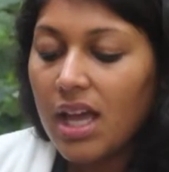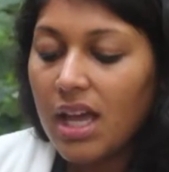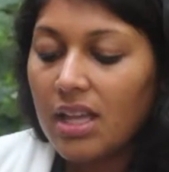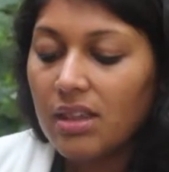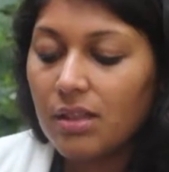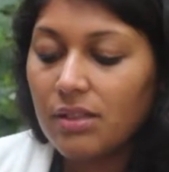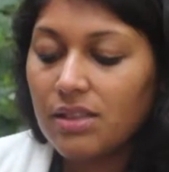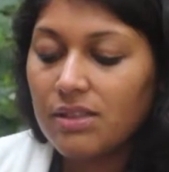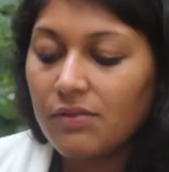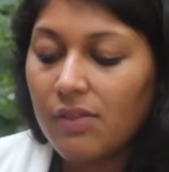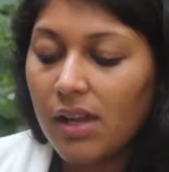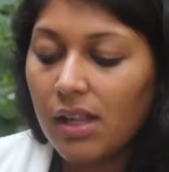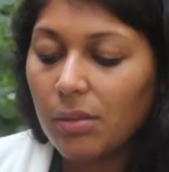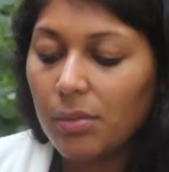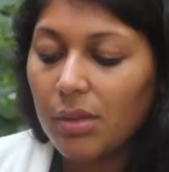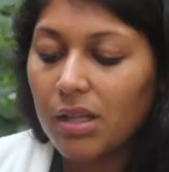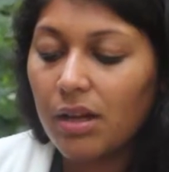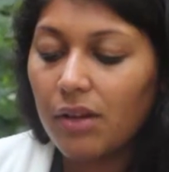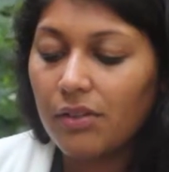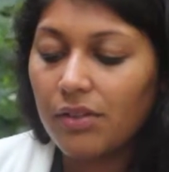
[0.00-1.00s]
in the
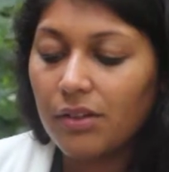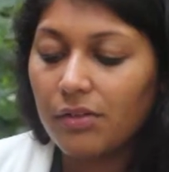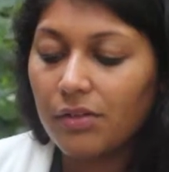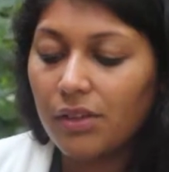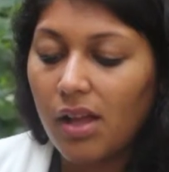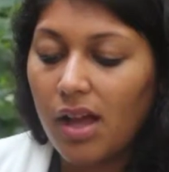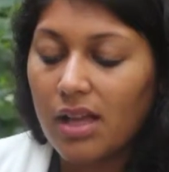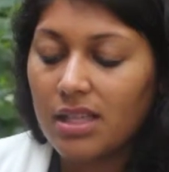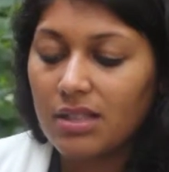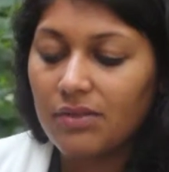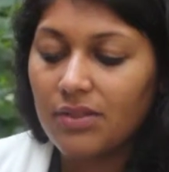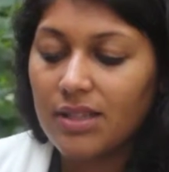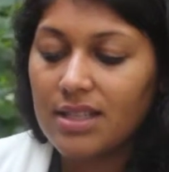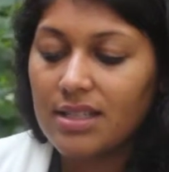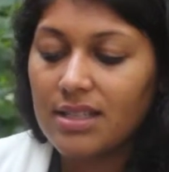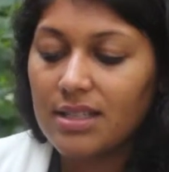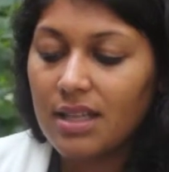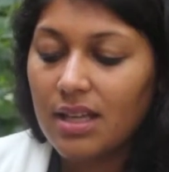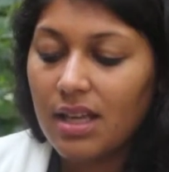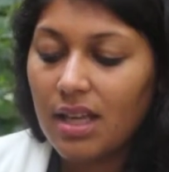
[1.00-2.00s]
development of their philosophies.
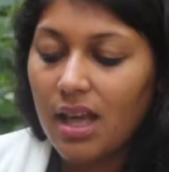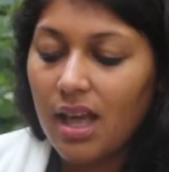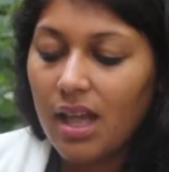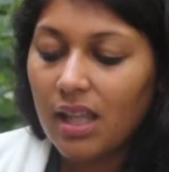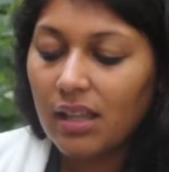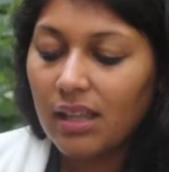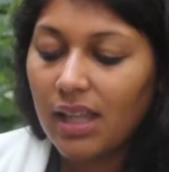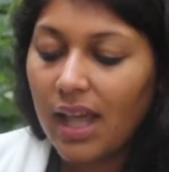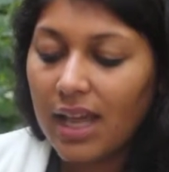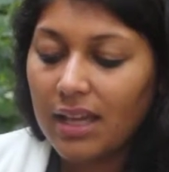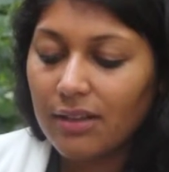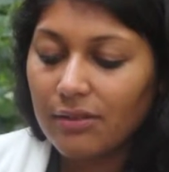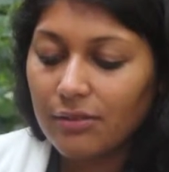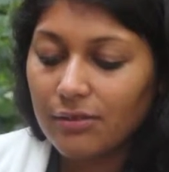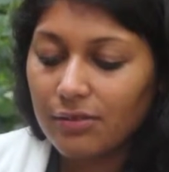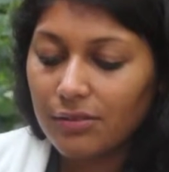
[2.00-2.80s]
Life.